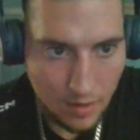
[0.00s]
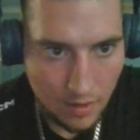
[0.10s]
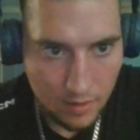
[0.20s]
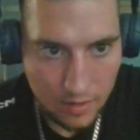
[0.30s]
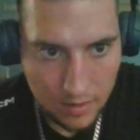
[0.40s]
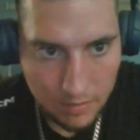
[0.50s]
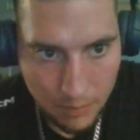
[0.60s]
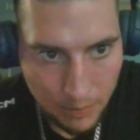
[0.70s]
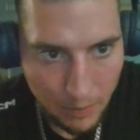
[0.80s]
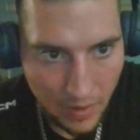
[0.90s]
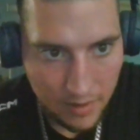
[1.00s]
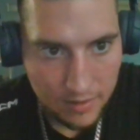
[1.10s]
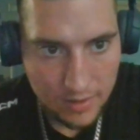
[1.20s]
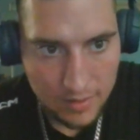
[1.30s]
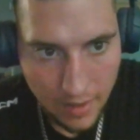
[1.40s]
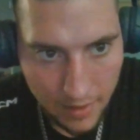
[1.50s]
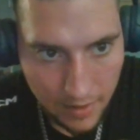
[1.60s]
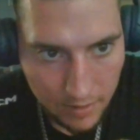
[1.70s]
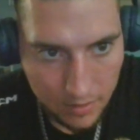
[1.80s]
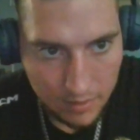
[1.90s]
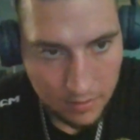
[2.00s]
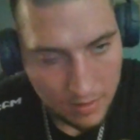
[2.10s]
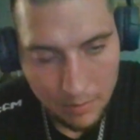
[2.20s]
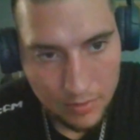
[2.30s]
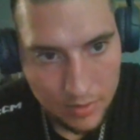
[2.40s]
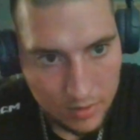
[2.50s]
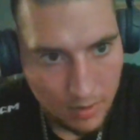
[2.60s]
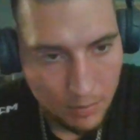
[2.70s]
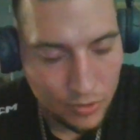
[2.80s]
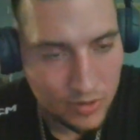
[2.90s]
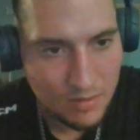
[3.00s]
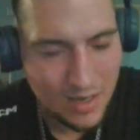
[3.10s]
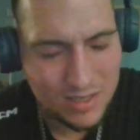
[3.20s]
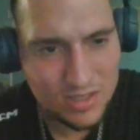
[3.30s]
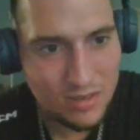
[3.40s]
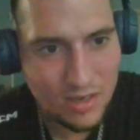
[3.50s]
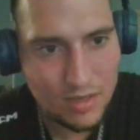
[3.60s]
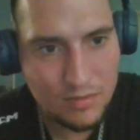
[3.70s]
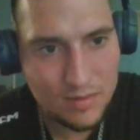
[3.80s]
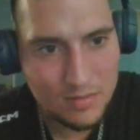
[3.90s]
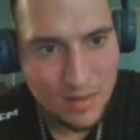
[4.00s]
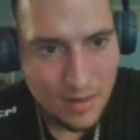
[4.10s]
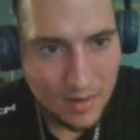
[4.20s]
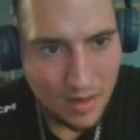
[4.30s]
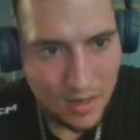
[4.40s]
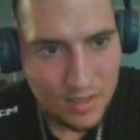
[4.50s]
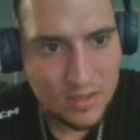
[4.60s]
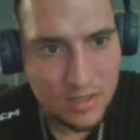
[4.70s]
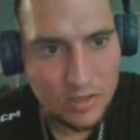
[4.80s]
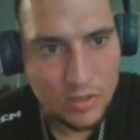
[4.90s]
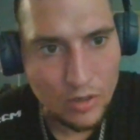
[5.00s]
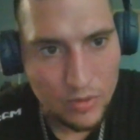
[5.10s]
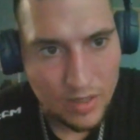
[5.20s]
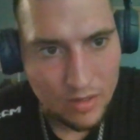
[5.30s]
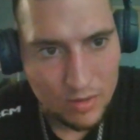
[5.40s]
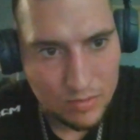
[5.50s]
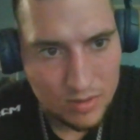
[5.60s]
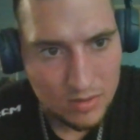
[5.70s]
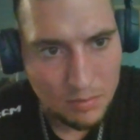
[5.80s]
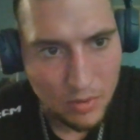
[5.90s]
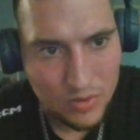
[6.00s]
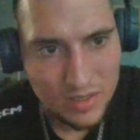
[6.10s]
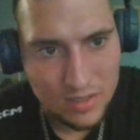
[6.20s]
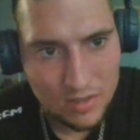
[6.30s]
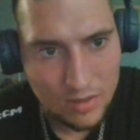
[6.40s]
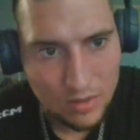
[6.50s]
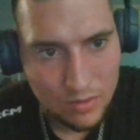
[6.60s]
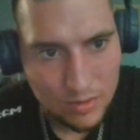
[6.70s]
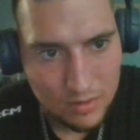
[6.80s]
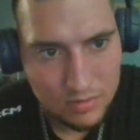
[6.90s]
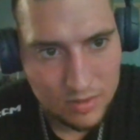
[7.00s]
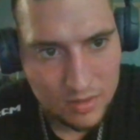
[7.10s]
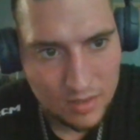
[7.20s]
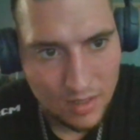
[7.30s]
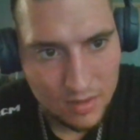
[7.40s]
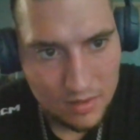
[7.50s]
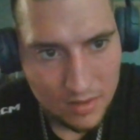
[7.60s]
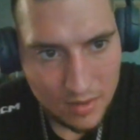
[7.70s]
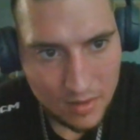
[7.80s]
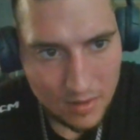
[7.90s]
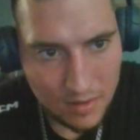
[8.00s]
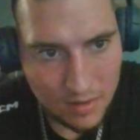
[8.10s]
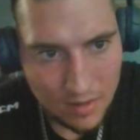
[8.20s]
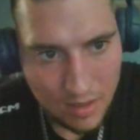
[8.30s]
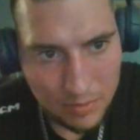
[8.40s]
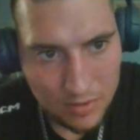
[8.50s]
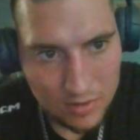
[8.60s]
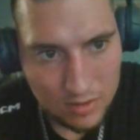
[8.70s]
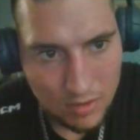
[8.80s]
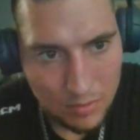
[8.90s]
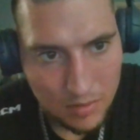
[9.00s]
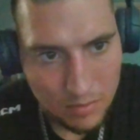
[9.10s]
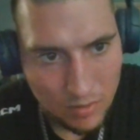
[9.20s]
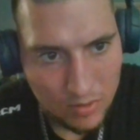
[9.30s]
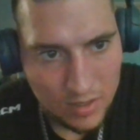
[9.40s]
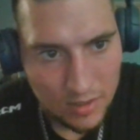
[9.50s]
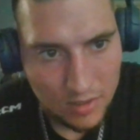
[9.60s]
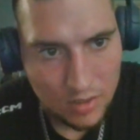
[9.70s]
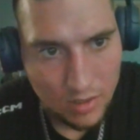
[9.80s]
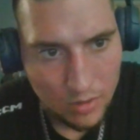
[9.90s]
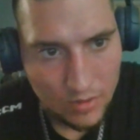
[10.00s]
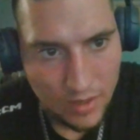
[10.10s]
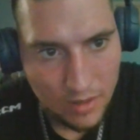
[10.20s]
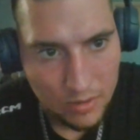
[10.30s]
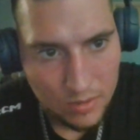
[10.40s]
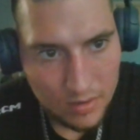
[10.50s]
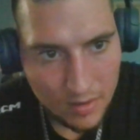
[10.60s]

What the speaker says: like back in the day or a couple years, actually not even a year ago now. It was about a year ago. I was going to say a couple years ago, but about a year ago now,